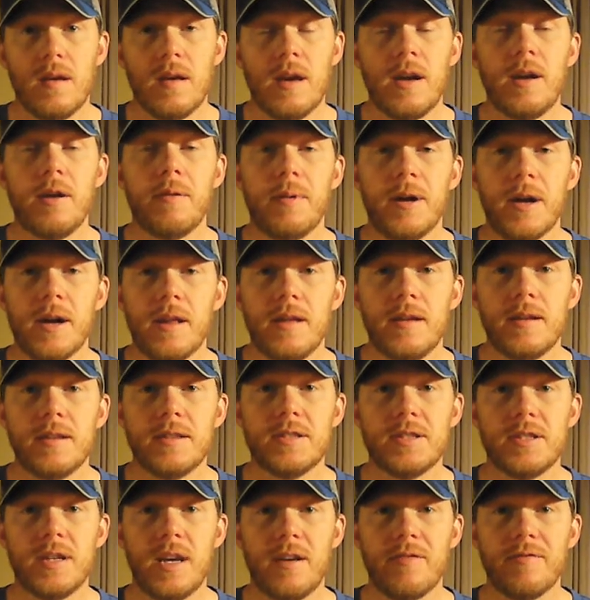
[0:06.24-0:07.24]
Hey everybody,
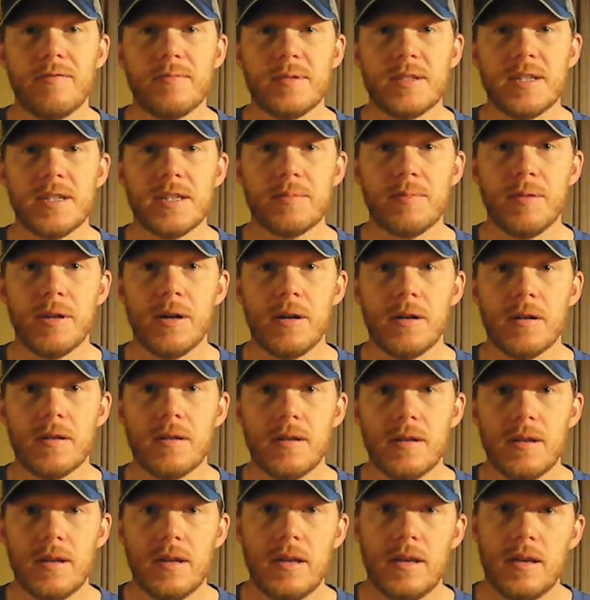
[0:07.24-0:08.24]
it's Chad from SixBlog.
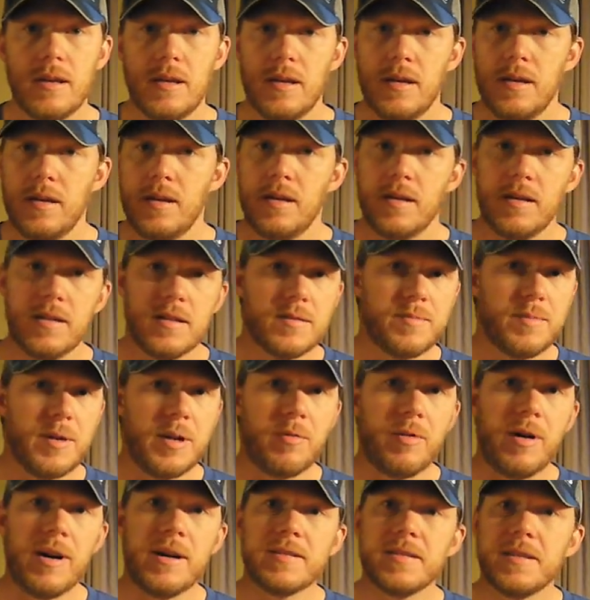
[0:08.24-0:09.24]
It's been
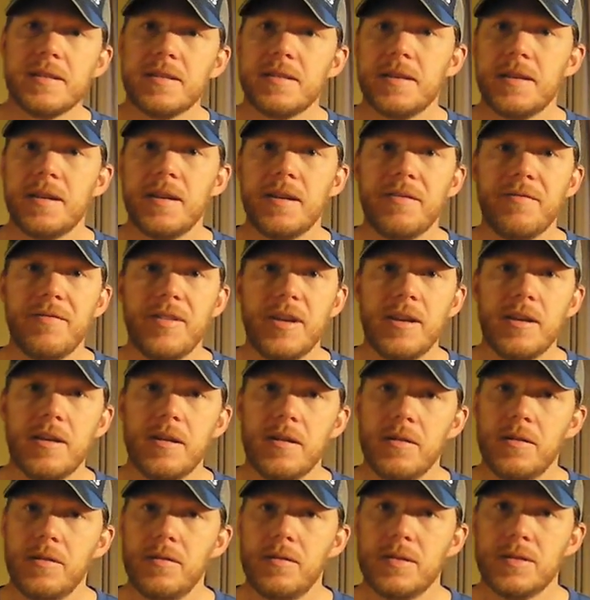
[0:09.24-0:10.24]
a while since I've done a
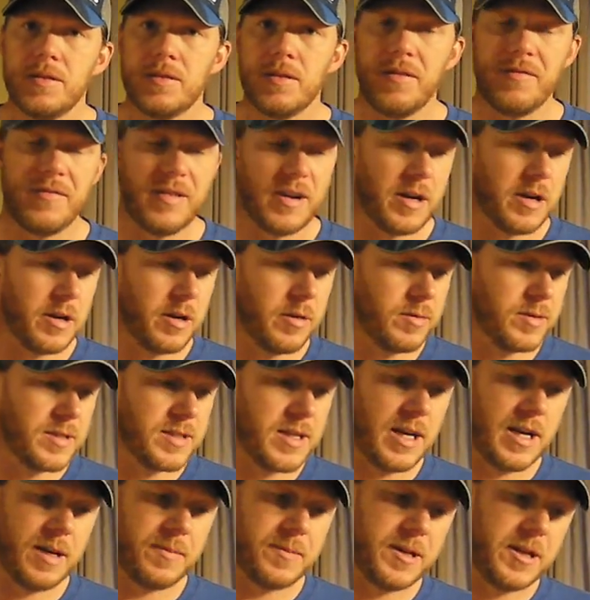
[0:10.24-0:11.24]
video, so I figured it was
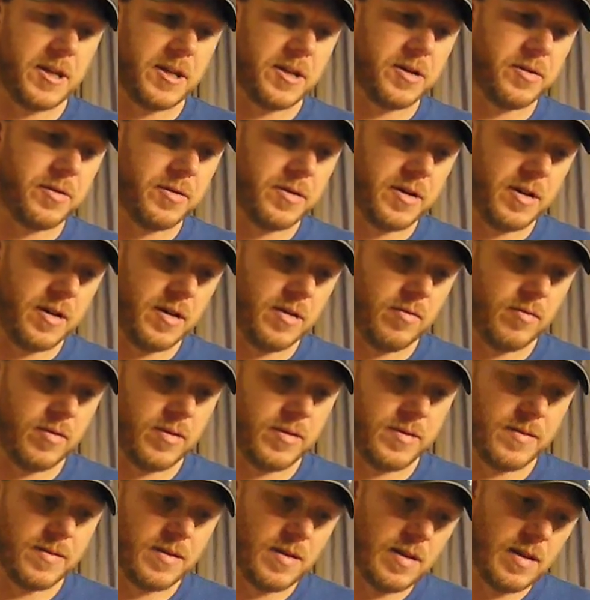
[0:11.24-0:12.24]
time I need to do another
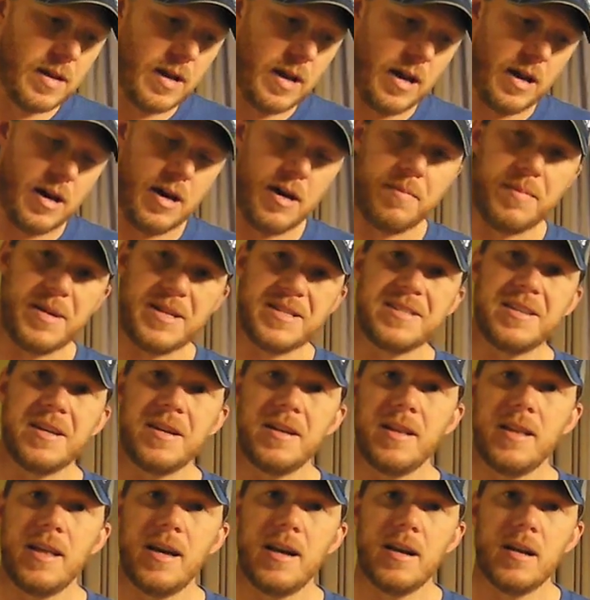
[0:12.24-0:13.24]
one. My
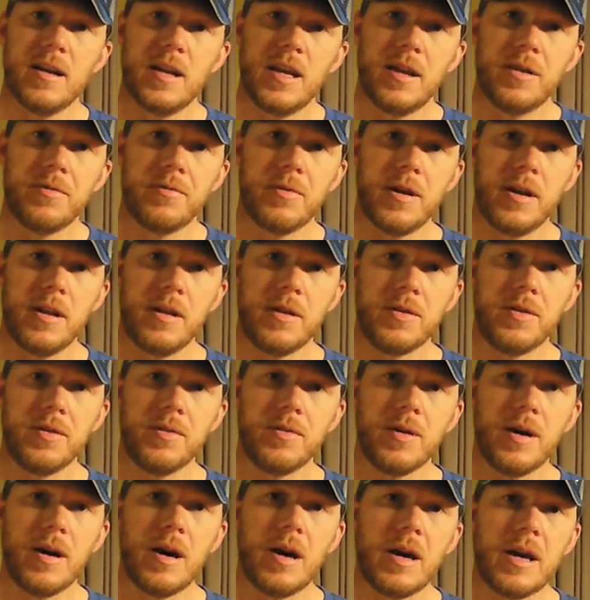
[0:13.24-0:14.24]
son and I are getting ready to
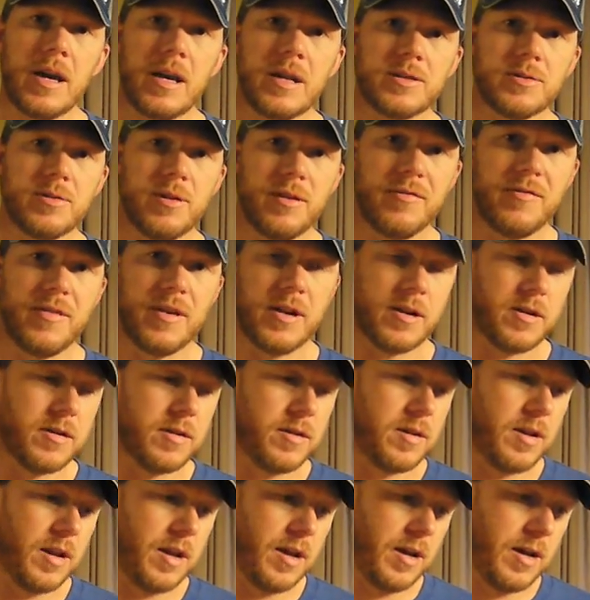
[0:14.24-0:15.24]
do a hike, so I
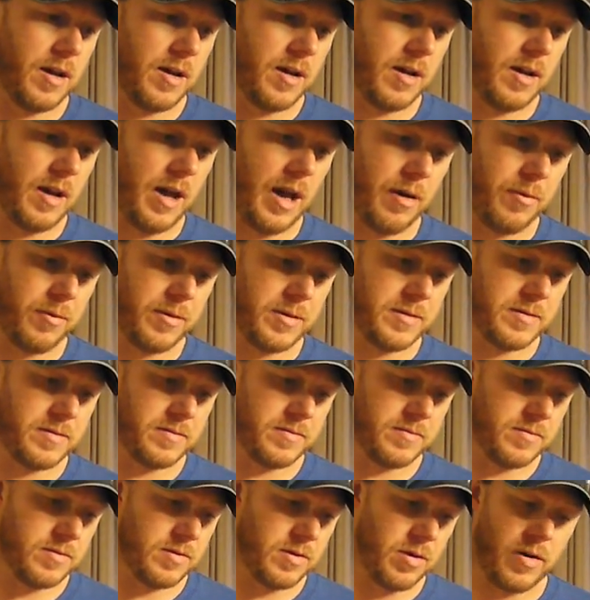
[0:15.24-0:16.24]
figured I would
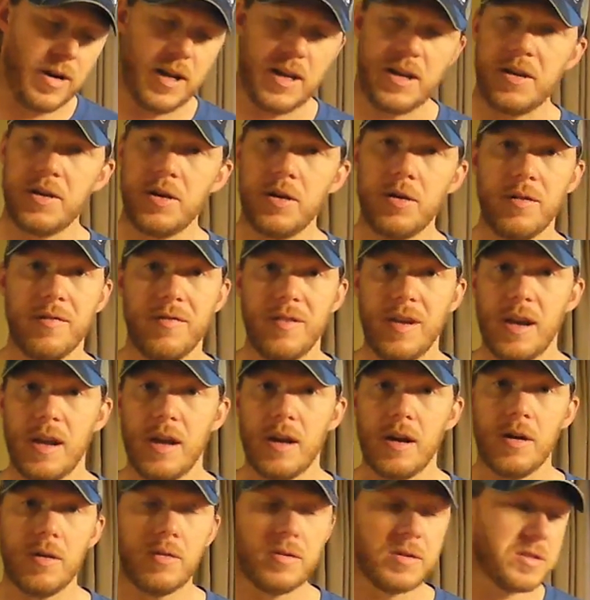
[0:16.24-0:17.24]
go ahead and do a
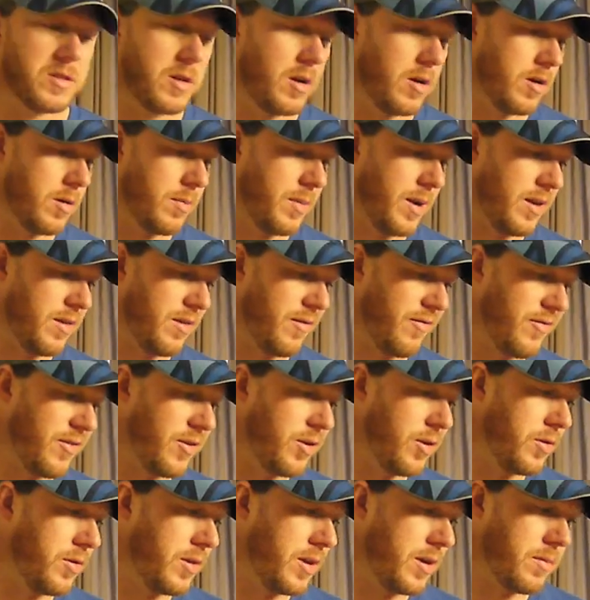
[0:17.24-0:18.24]
video and talk about the
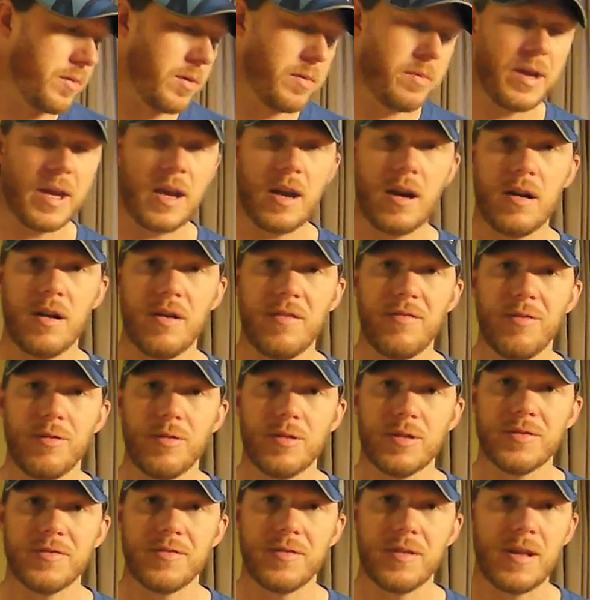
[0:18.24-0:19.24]
food that I'm going to be carrying
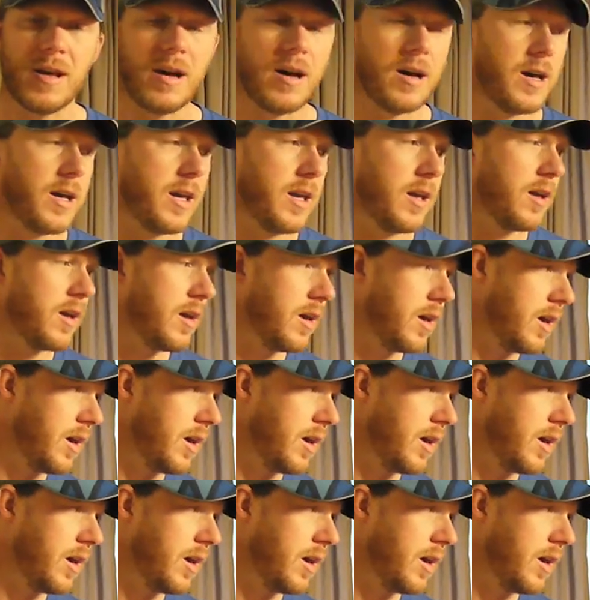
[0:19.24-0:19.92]
for us for the hike